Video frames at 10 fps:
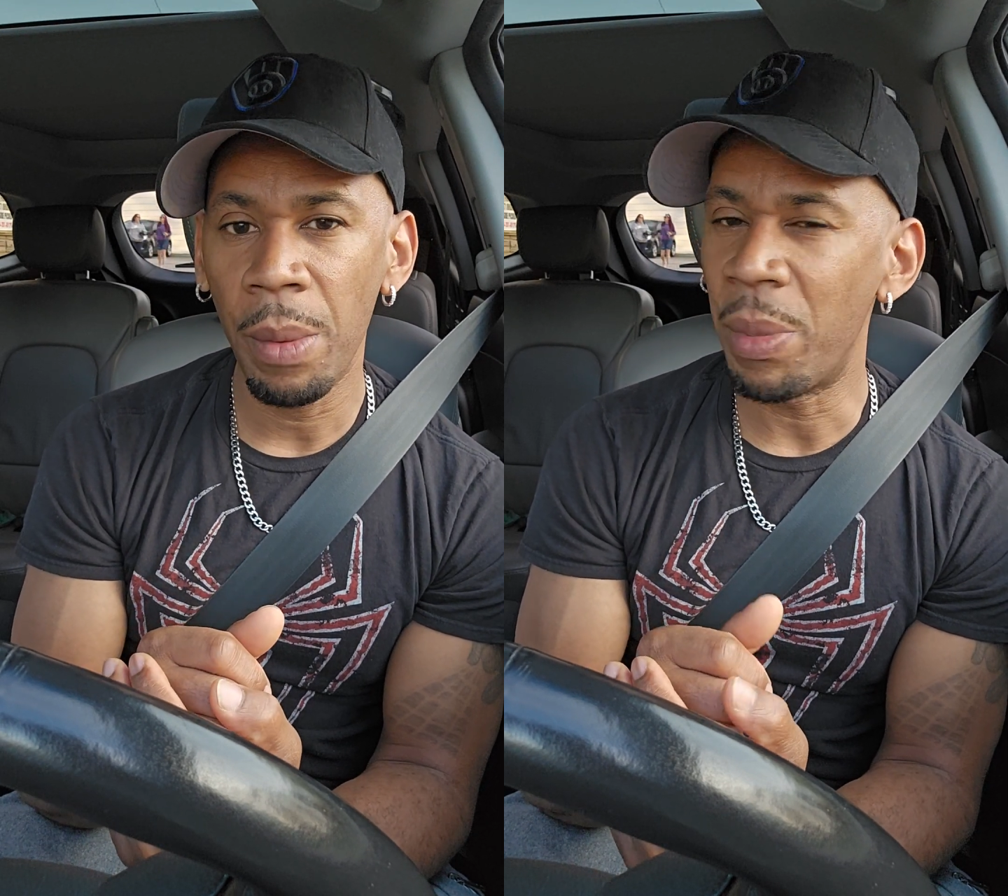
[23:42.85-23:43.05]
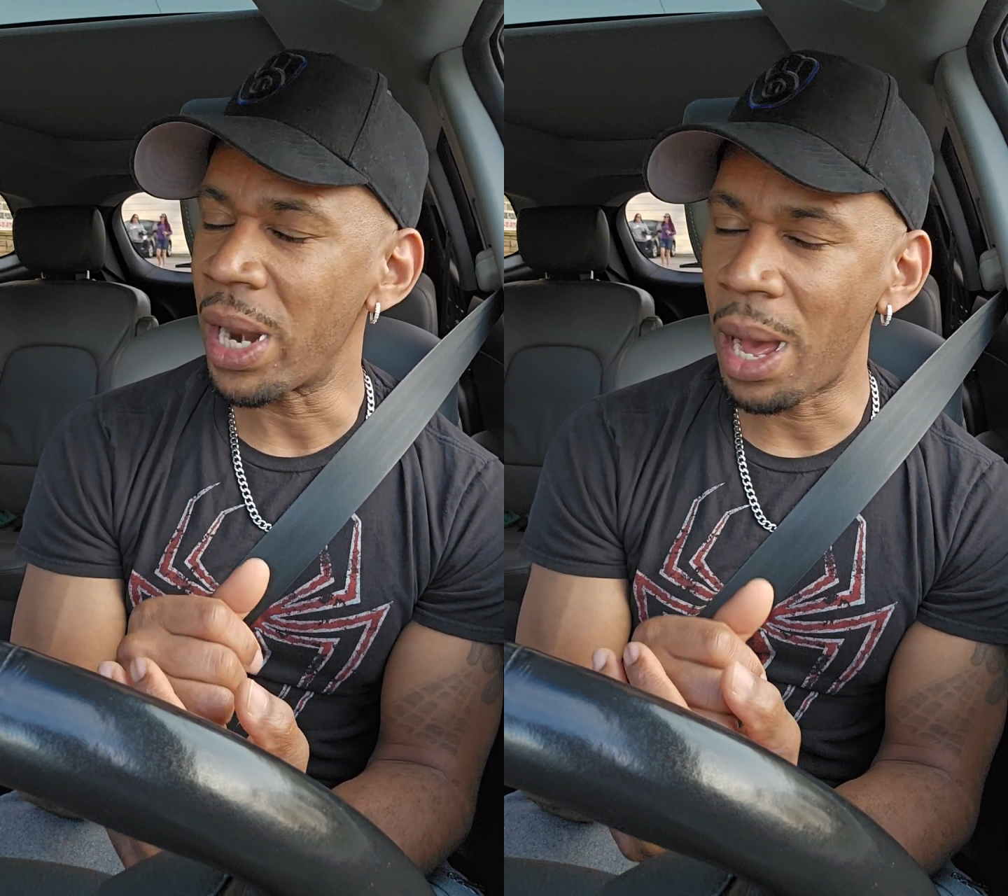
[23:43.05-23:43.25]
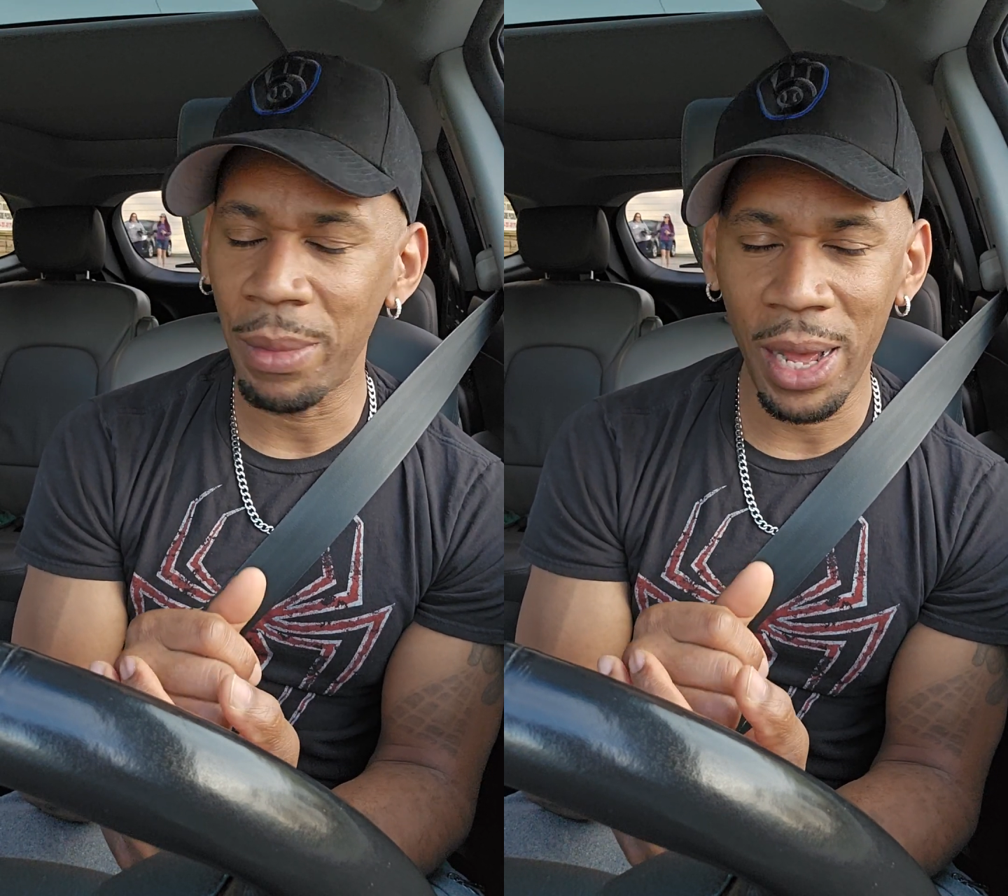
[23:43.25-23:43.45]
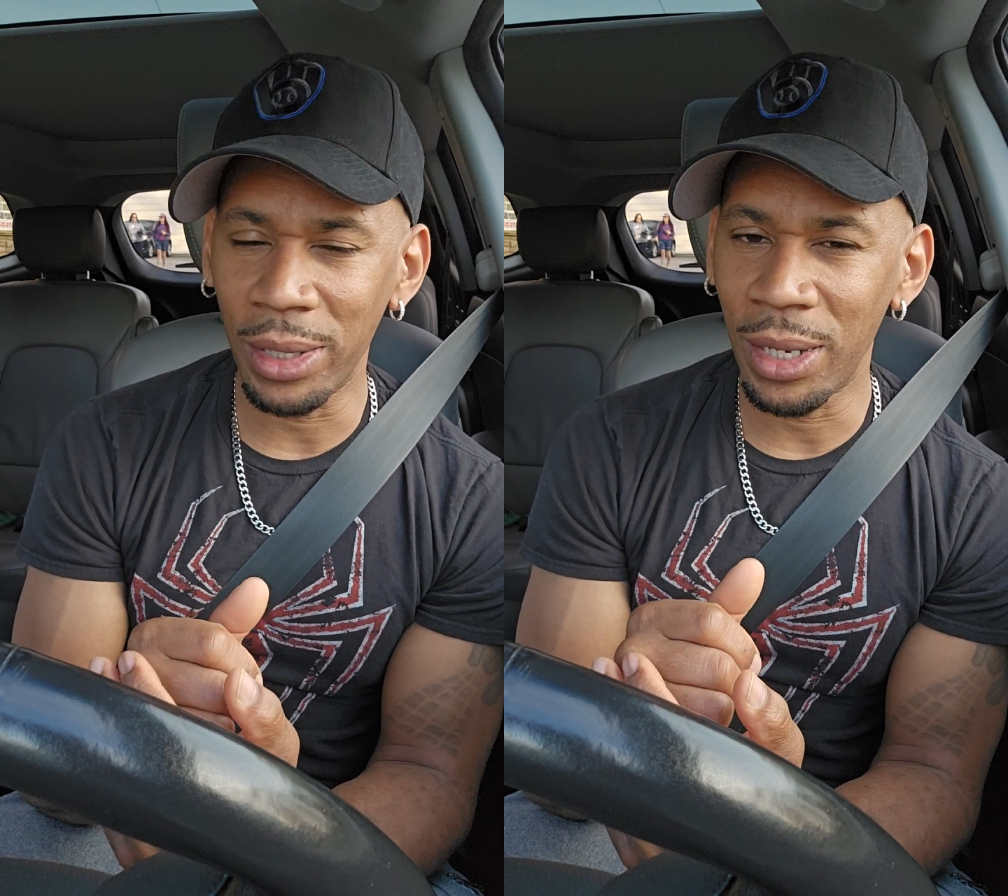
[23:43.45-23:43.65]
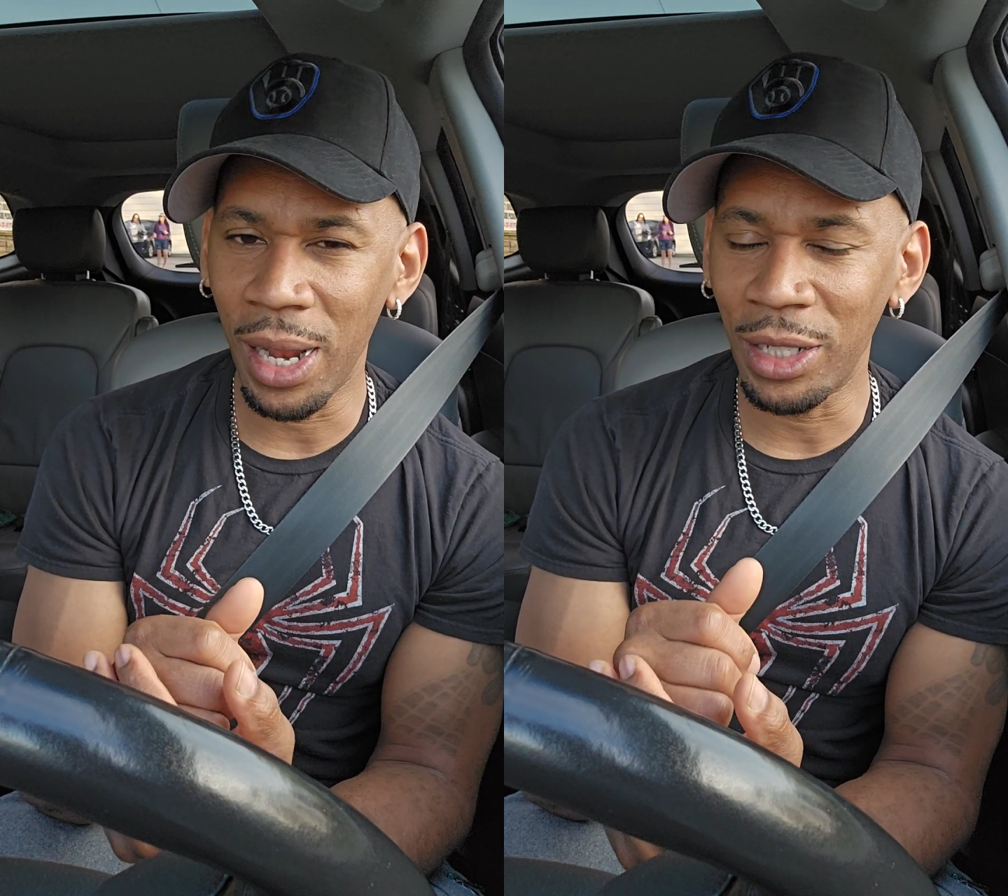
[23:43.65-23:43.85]
but I'm
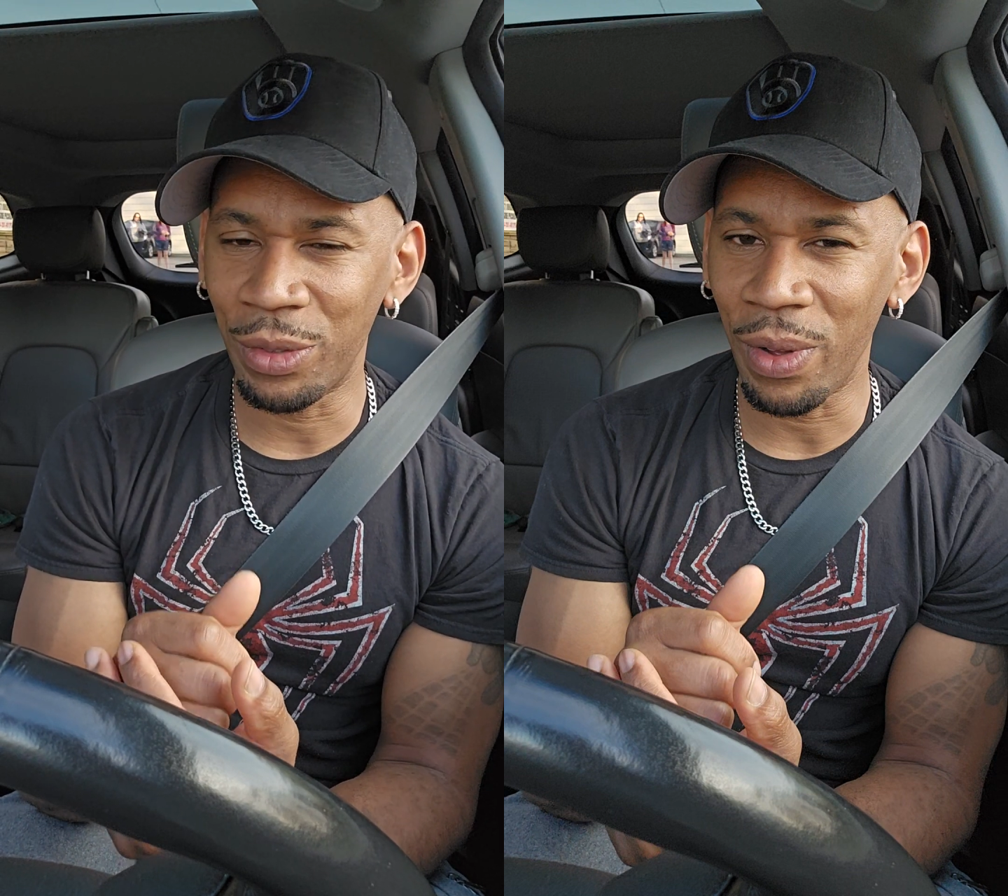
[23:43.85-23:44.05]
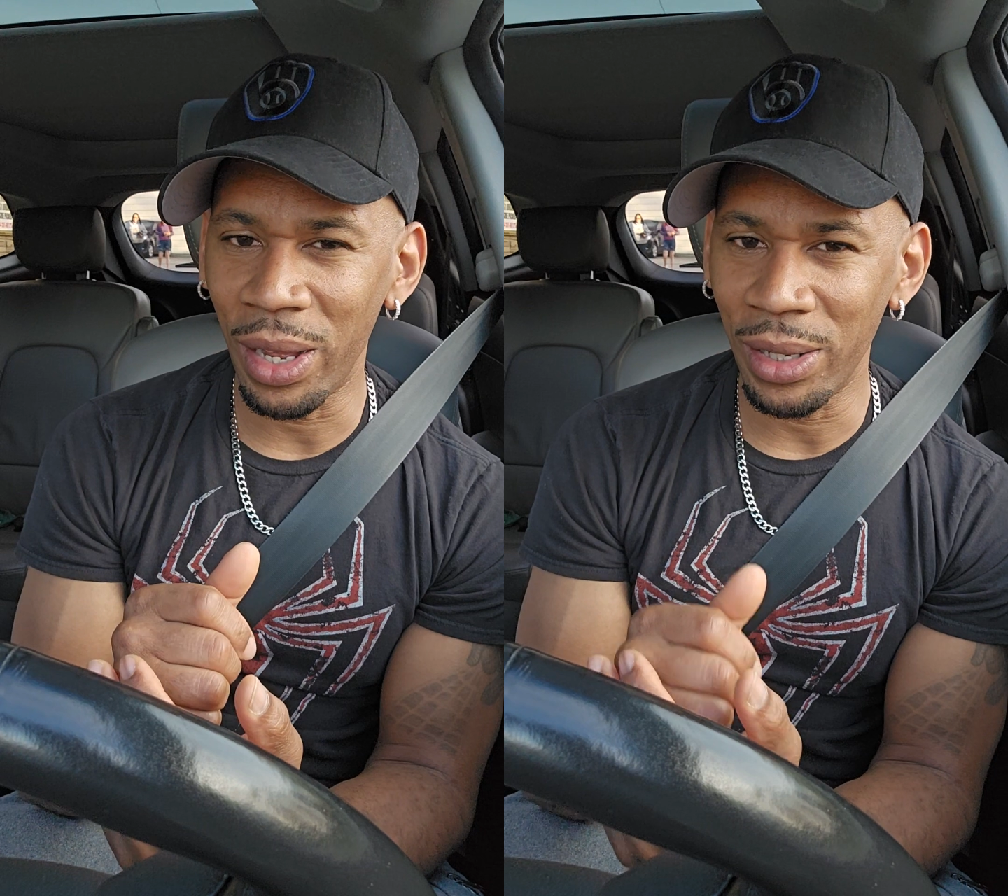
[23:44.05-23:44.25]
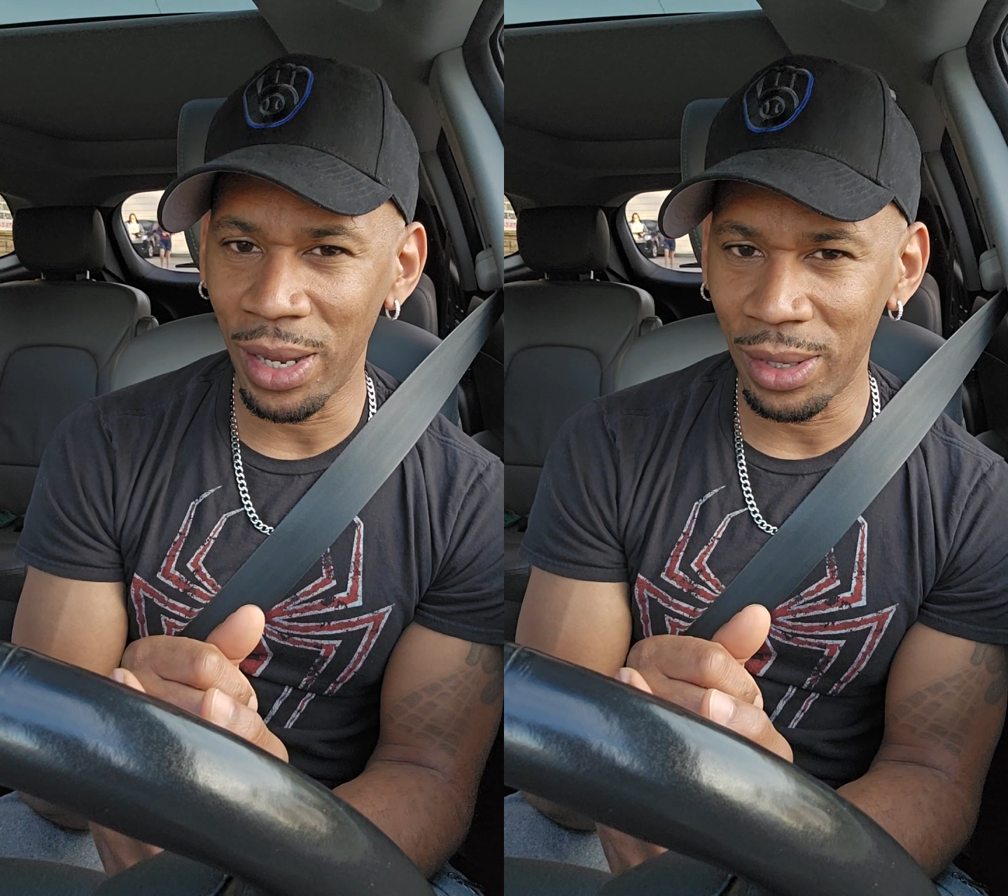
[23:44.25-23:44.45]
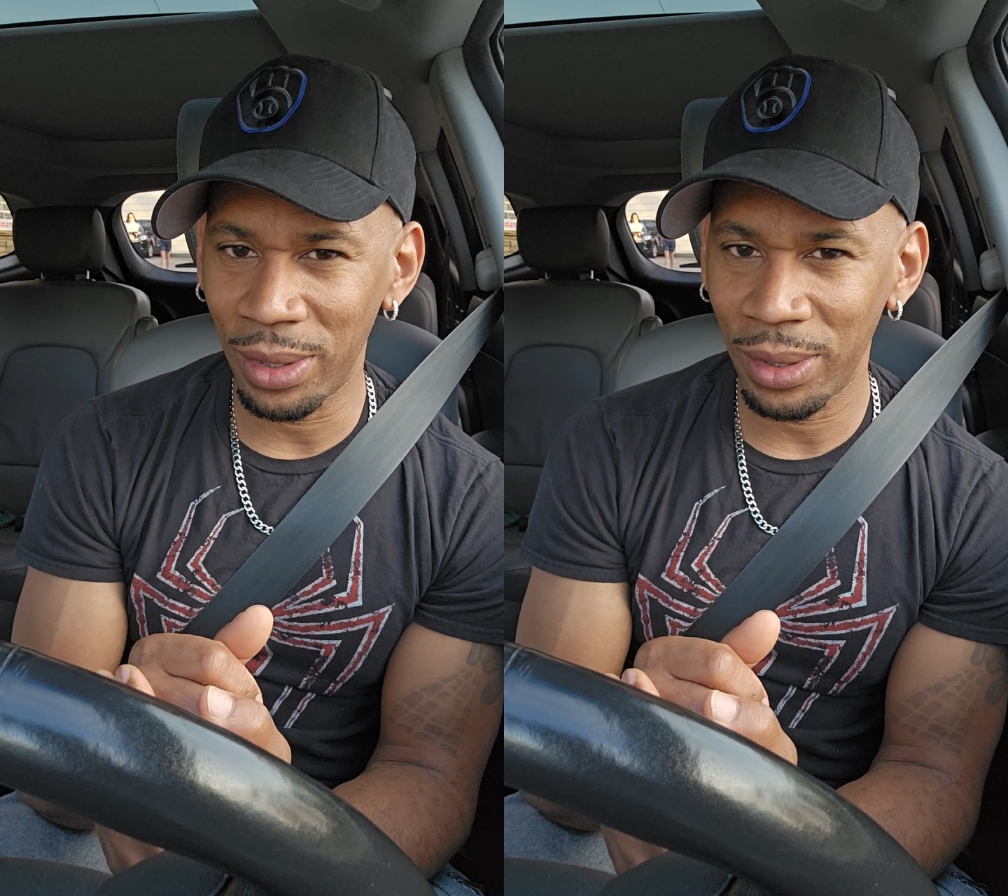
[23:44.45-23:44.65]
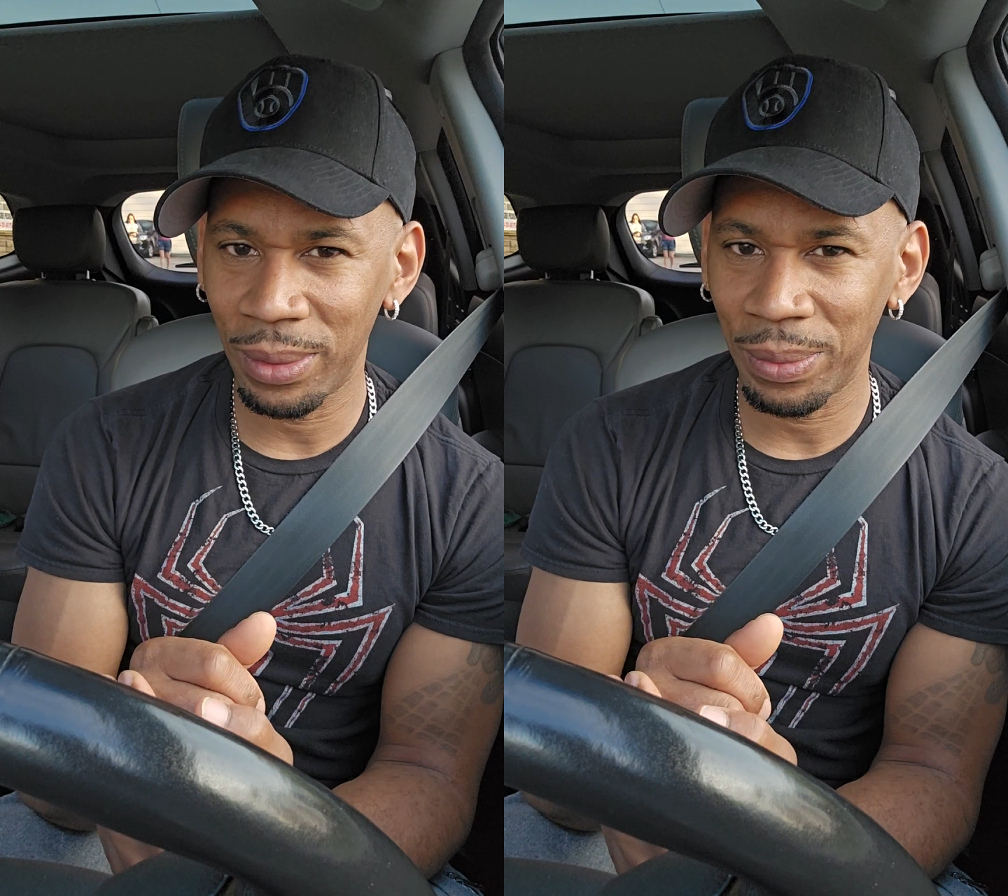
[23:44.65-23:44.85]
not satisfied yet.